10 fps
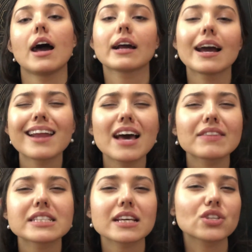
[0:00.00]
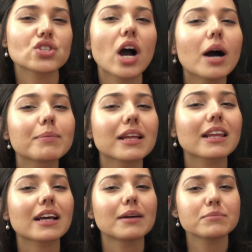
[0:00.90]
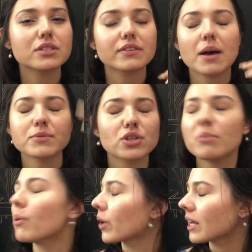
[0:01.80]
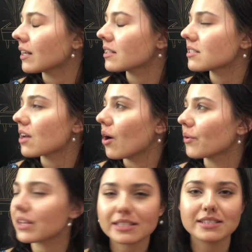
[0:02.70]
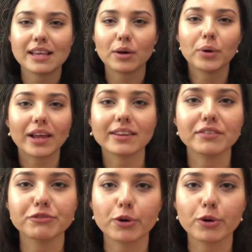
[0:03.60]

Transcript: I kind of have this like job that like I'm I'm so bored in. So this is like what I live